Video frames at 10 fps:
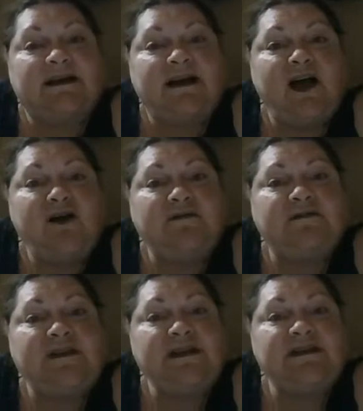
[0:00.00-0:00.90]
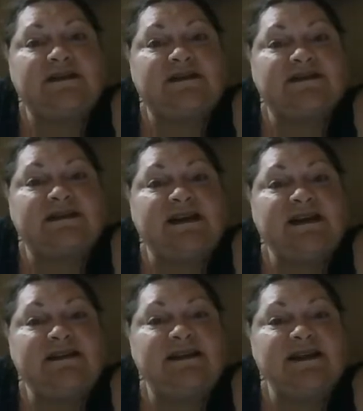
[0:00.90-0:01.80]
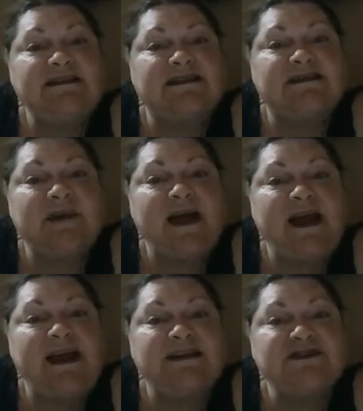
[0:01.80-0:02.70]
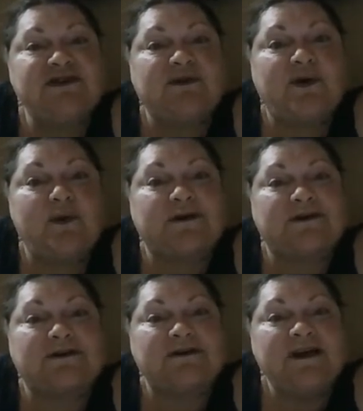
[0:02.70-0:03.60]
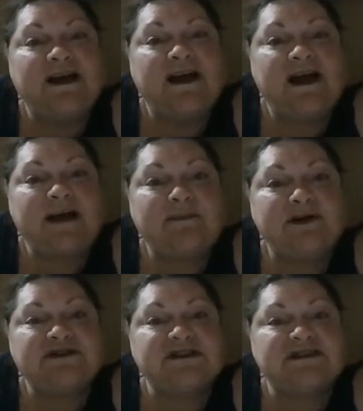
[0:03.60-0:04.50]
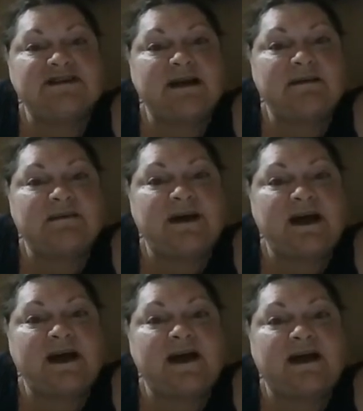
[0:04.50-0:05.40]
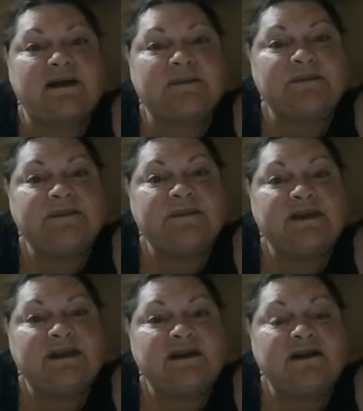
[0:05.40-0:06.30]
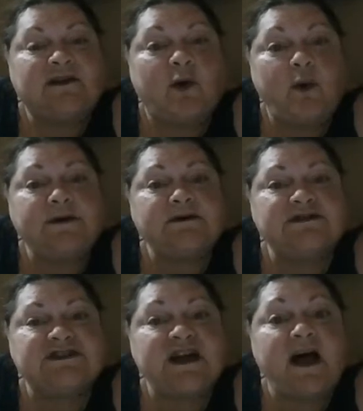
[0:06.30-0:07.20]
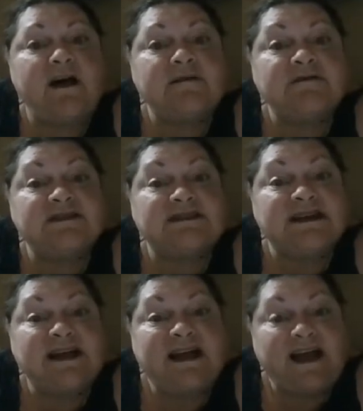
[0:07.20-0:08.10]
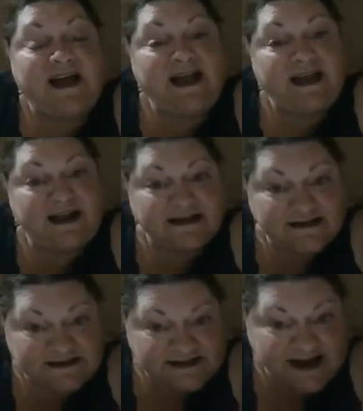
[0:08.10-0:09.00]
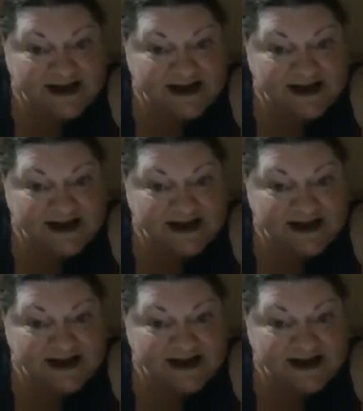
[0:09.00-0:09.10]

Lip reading: Hopefully you can see. This is my angel corner. I purchased some corner shelves and